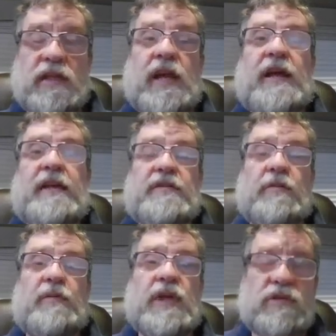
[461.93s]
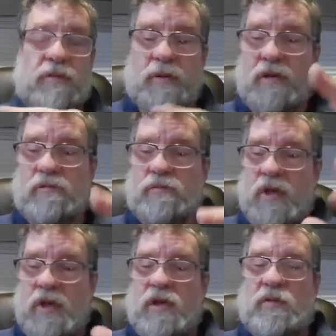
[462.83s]
And that is a major problem
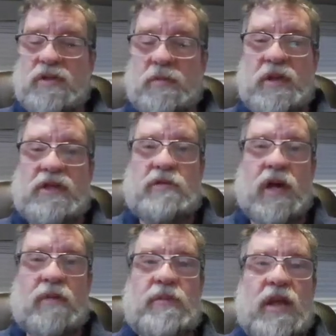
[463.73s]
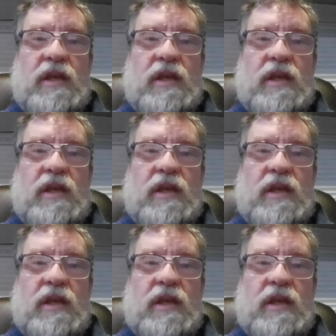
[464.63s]
with the P-trap,